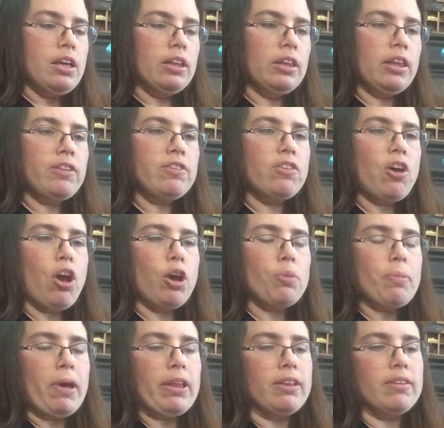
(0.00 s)
let's talk
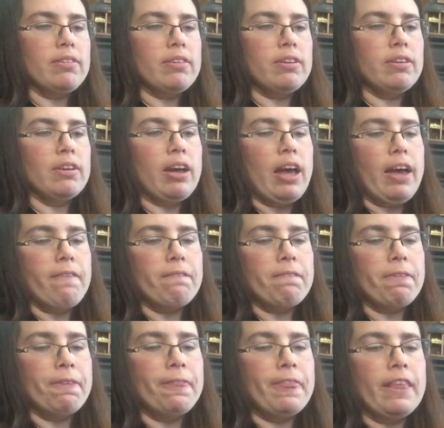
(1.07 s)
about this little guy.
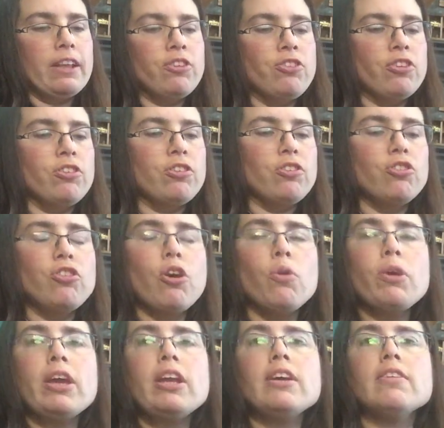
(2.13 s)
Just don't
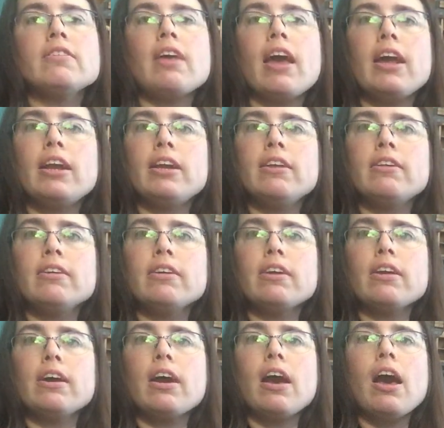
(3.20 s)
get excited.
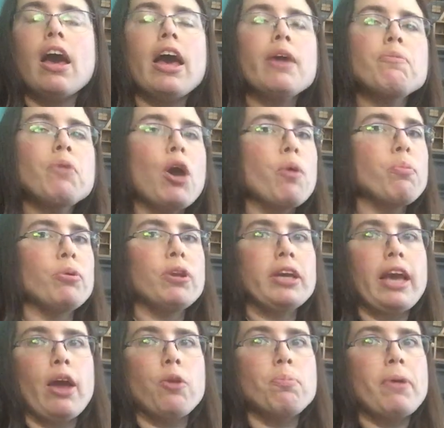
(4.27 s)
I'm not putting
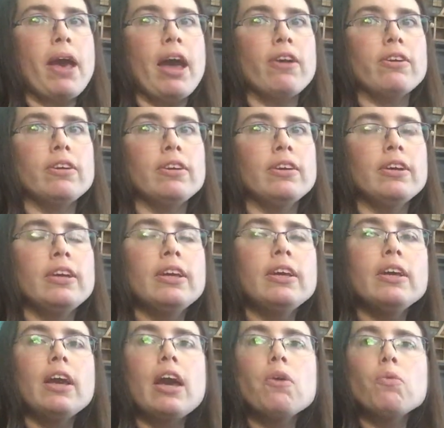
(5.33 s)
out a pattern.
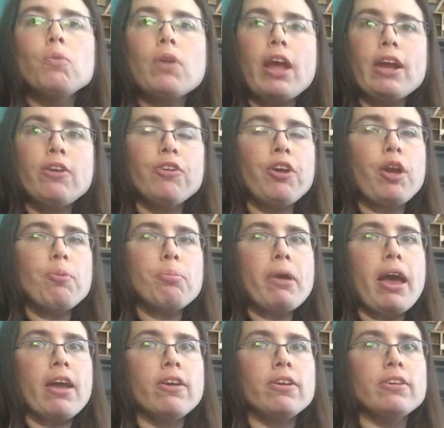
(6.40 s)
When I create
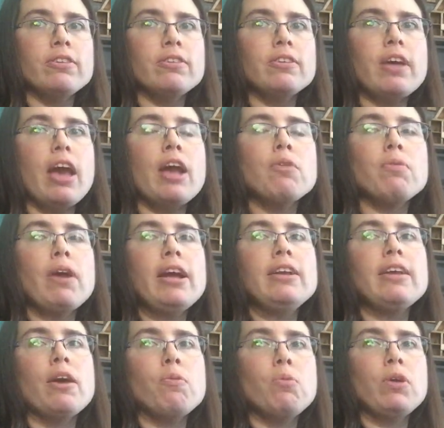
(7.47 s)
patterns, I write
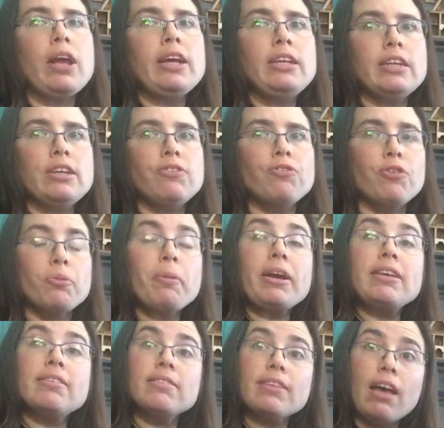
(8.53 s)
down what I did for
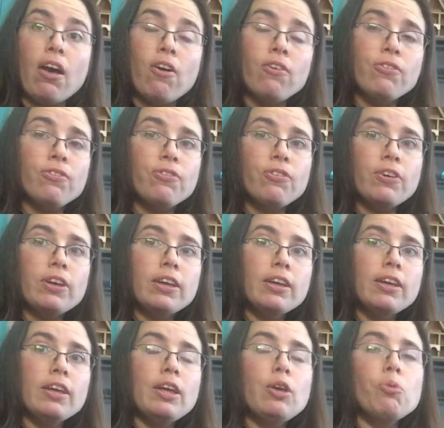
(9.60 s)
myself,
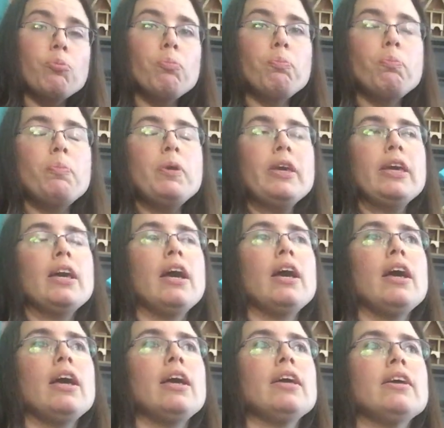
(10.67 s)

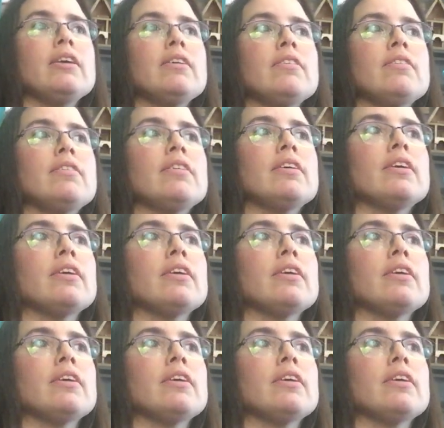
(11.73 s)
because